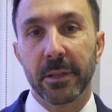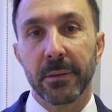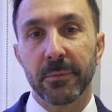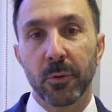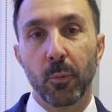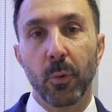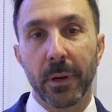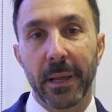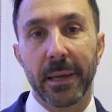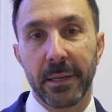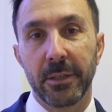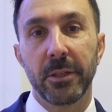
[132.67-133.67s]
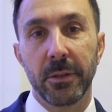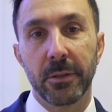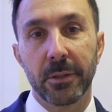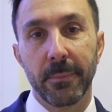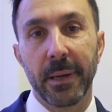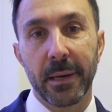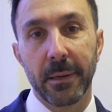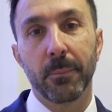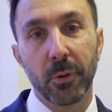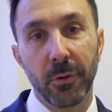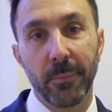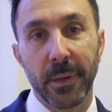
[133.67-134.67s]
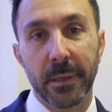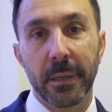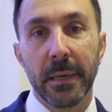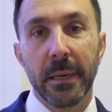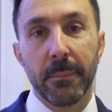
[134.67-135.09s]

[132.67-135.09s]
terms of what I can do to make an improvement,